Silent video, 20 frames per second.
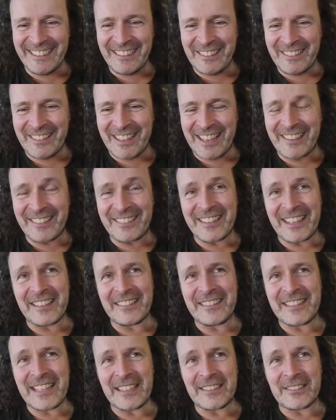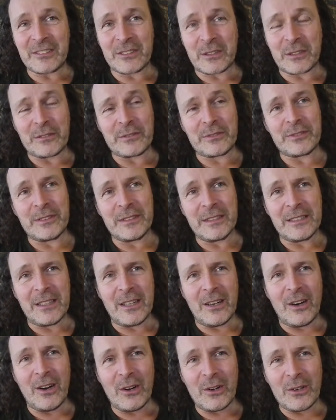They're sort of
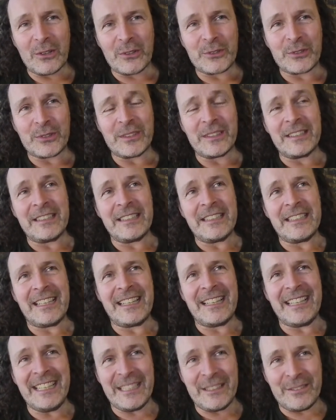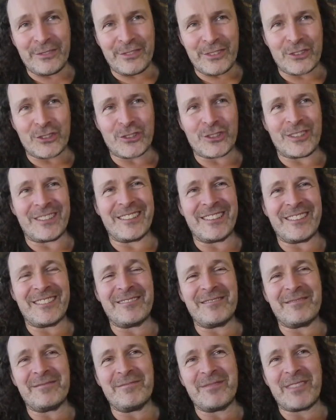odd, inefficient,
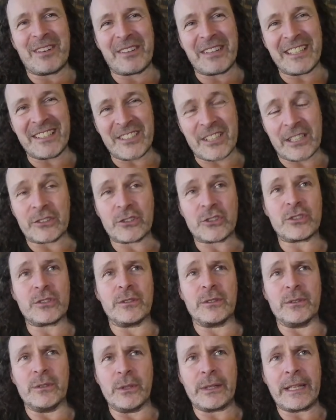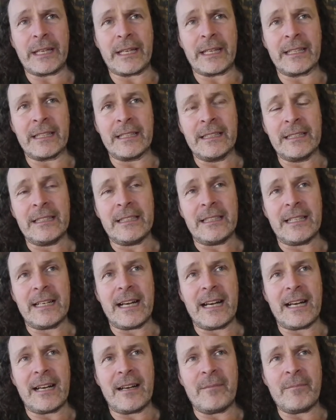very industrial looking,
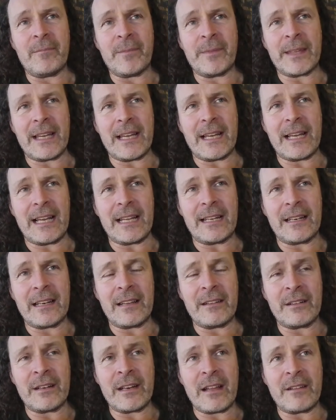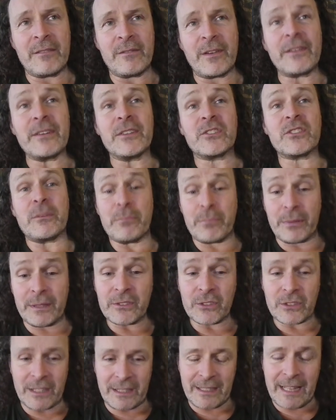and very
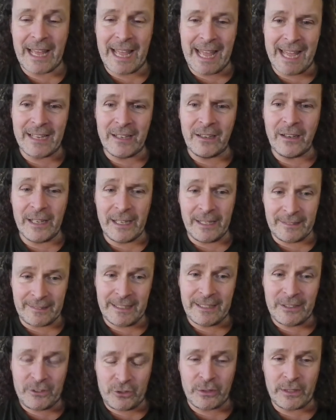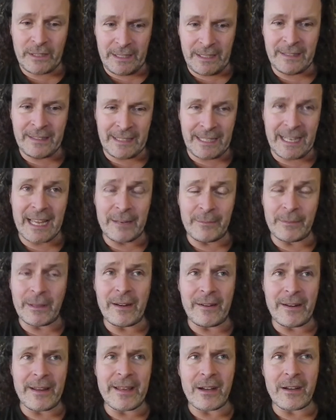simplistic. Their AI is literally in the game.
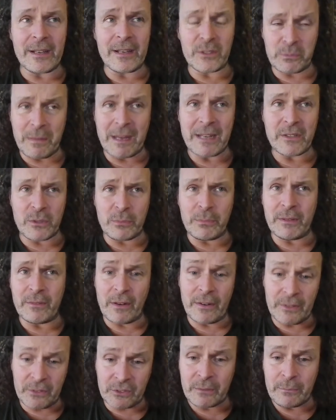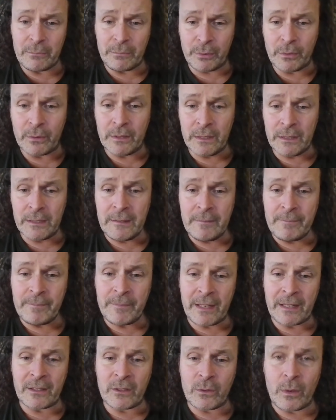Their AI is meant to be very simple
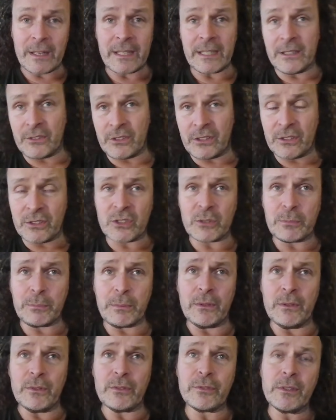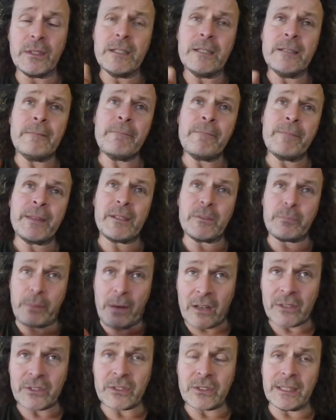and quite easy to spoof as
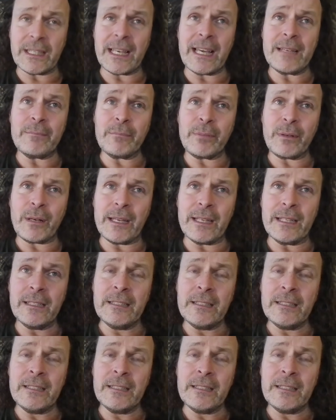part of the gameplay.